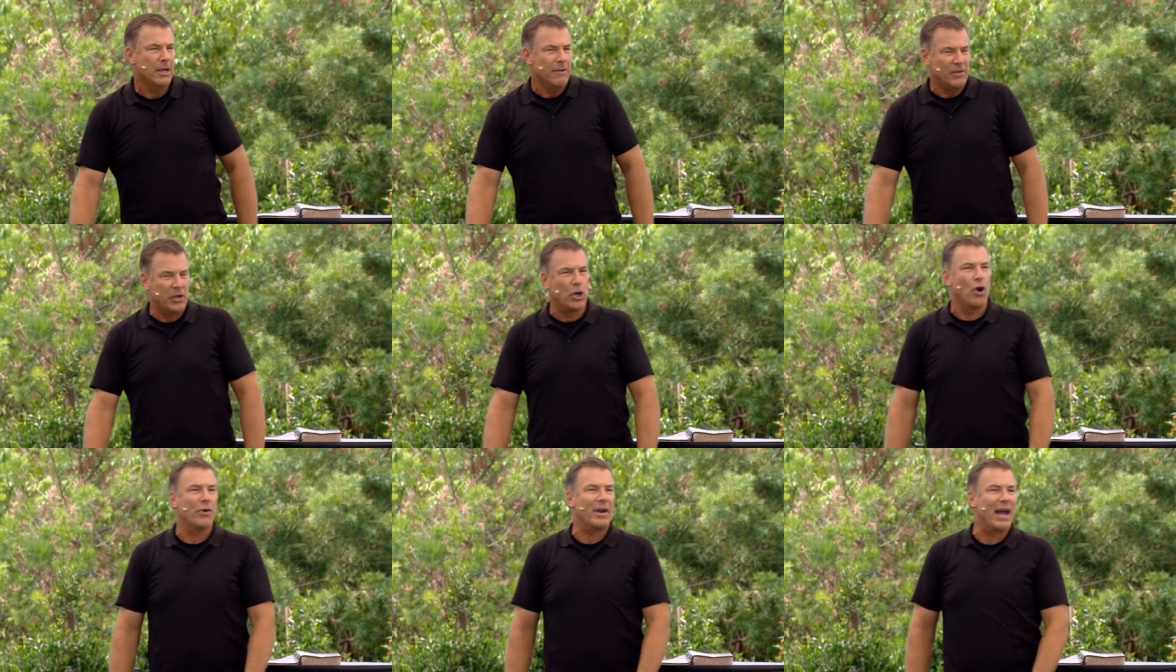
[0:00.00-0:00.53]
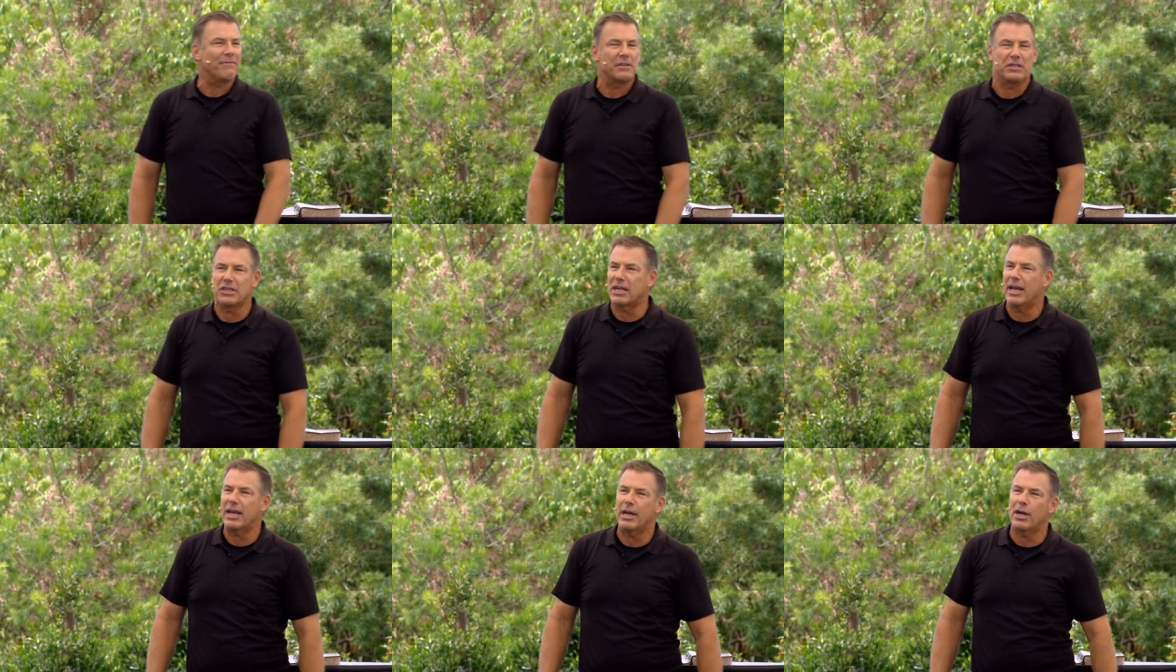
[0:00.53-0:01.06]
You don't have to
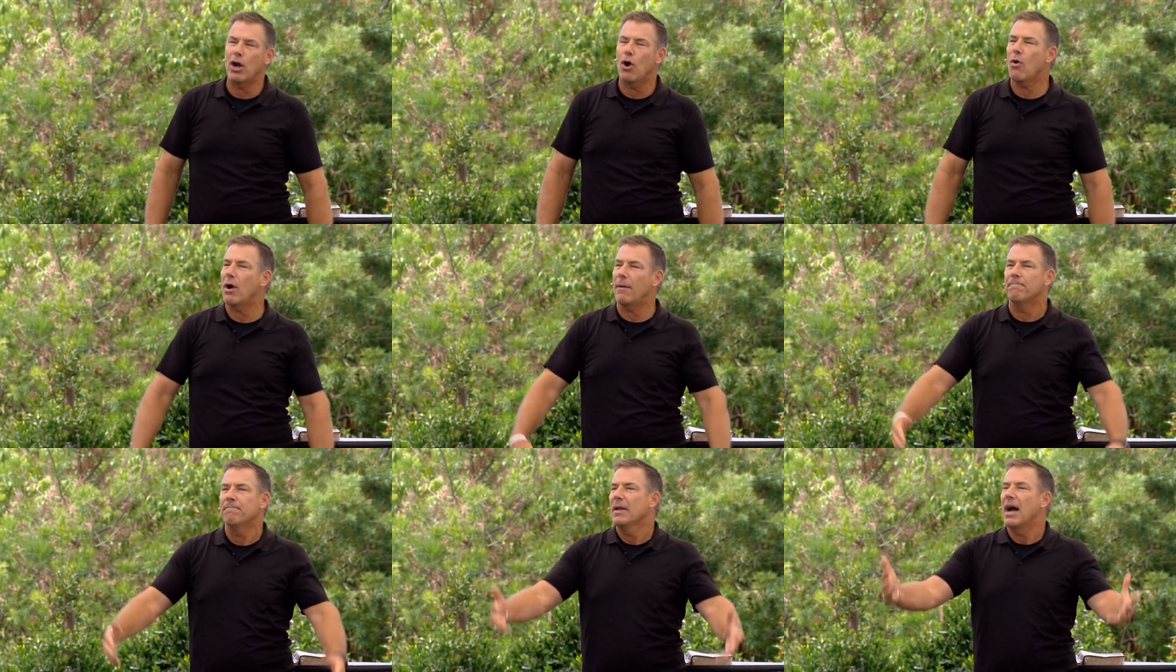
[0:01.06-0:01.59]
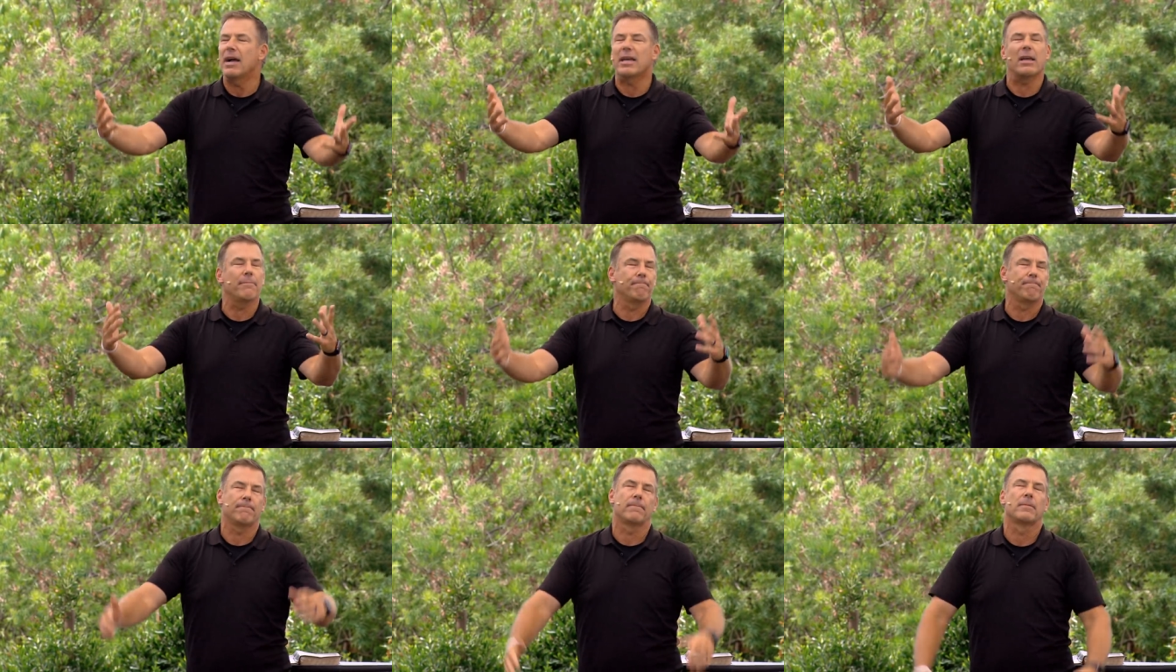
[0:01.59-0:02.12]
say, you know what, I get
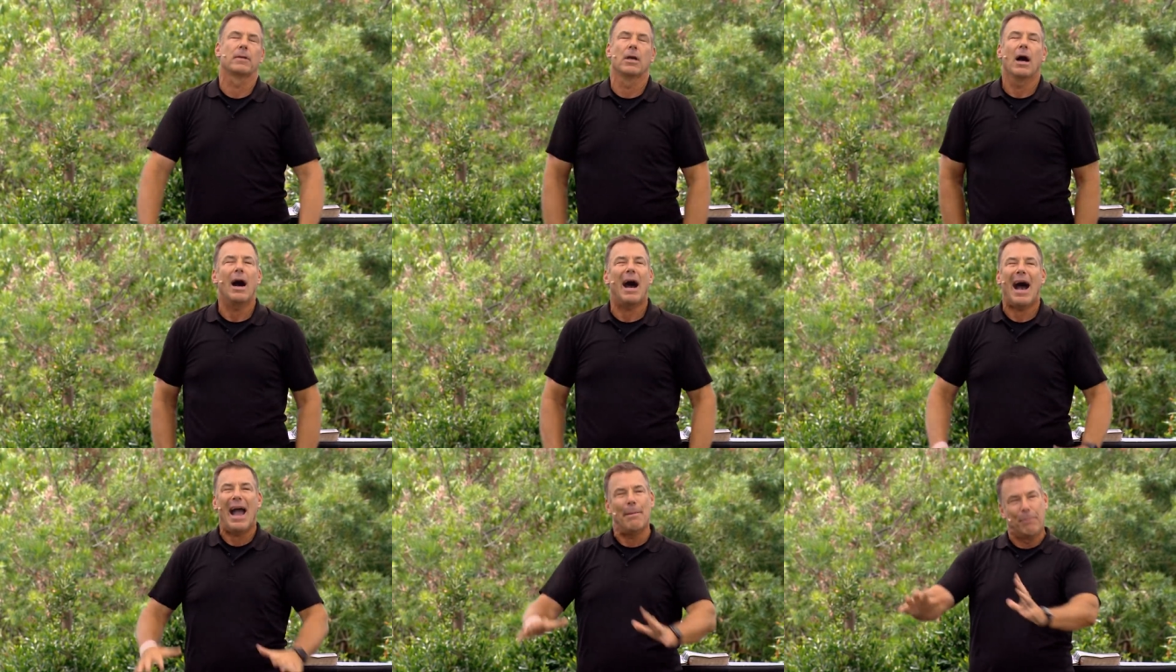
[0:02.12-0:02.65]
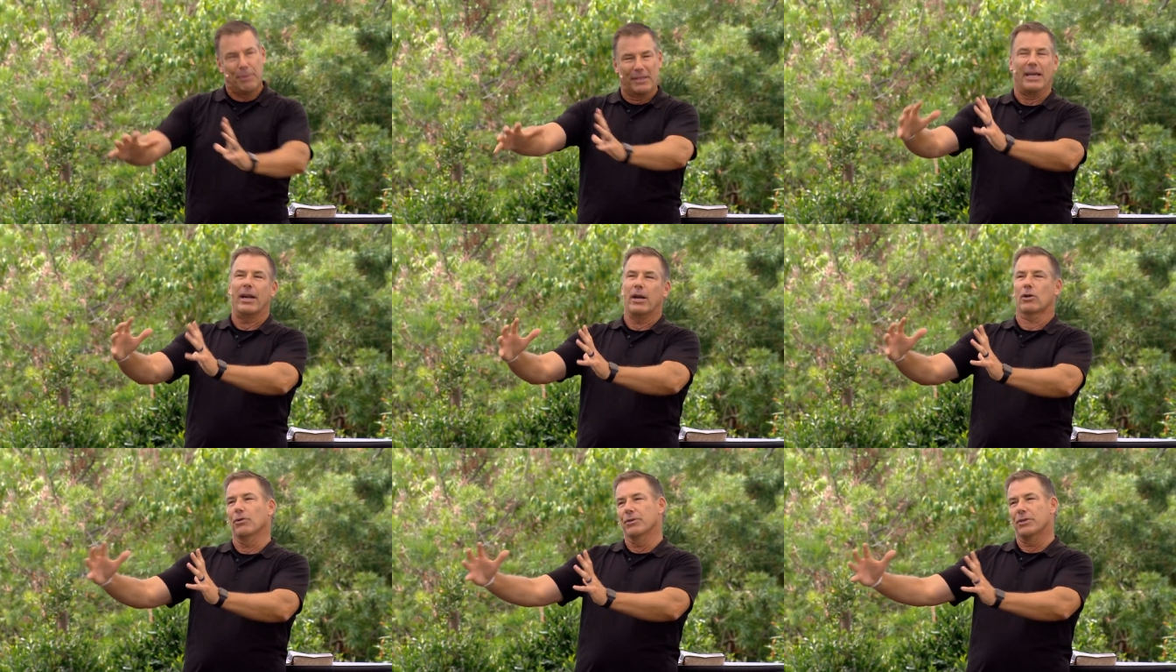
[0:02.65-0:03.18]

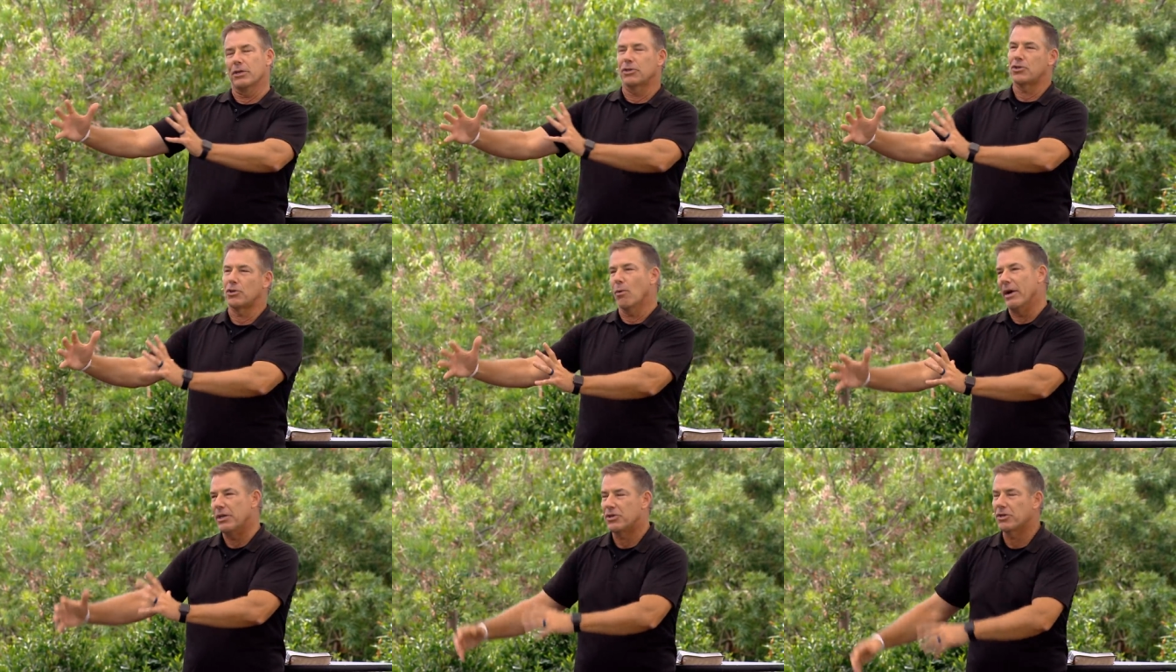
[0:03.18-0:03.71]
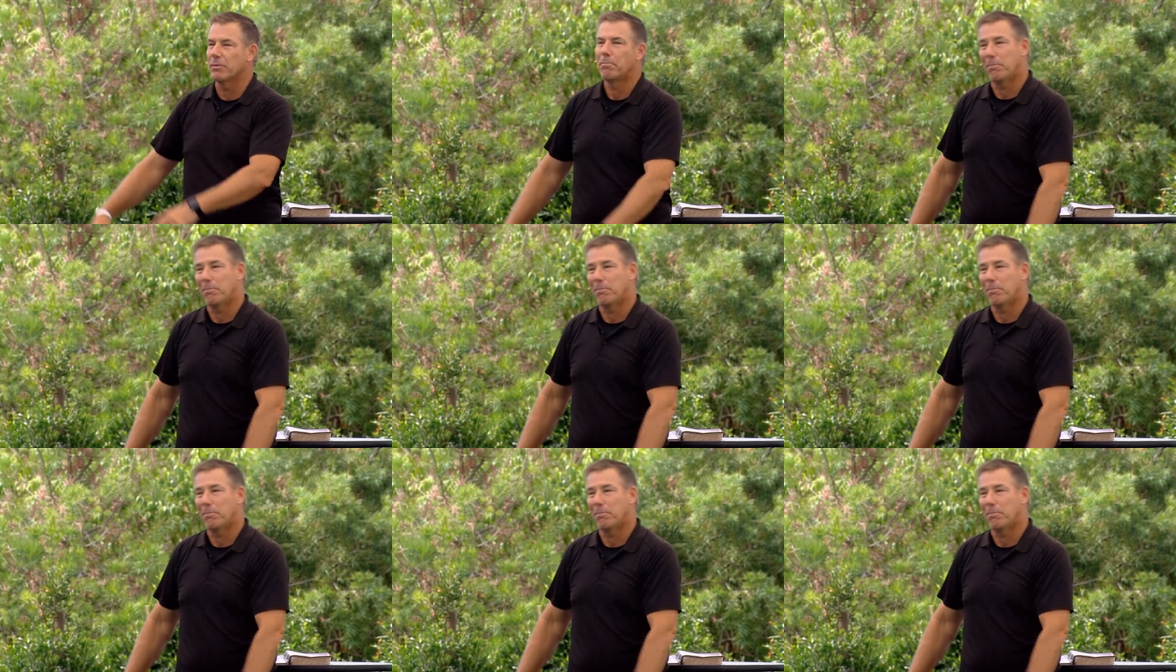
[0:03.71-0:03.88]
hypothetical situation,